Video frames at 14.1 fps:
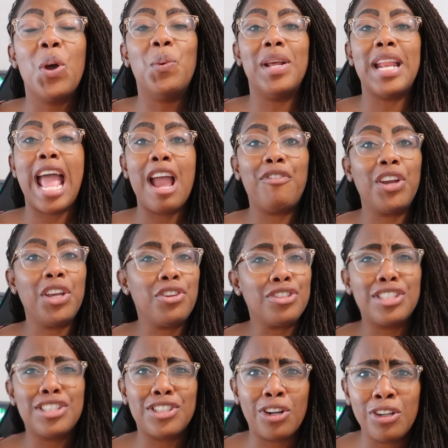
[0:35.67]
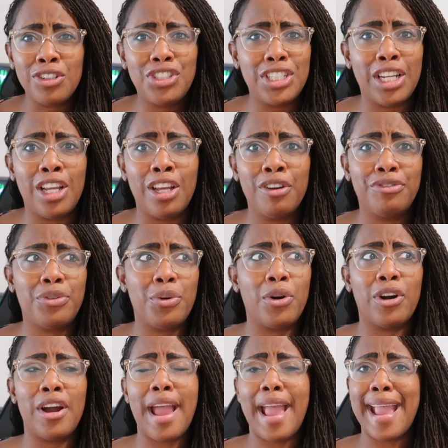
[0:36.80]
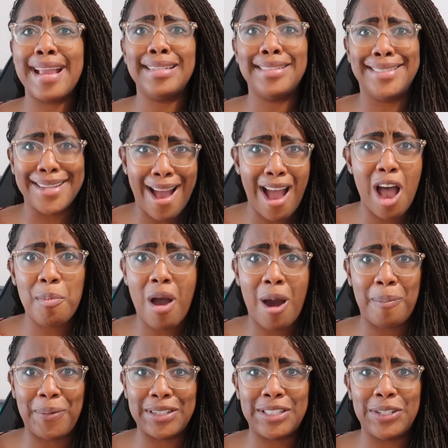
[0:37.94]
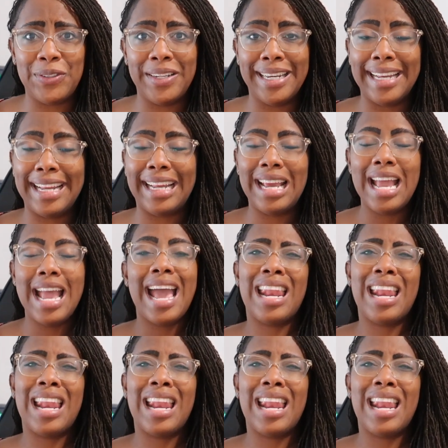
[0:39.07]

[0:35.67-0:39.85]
whenever you're searching for a job opportunity.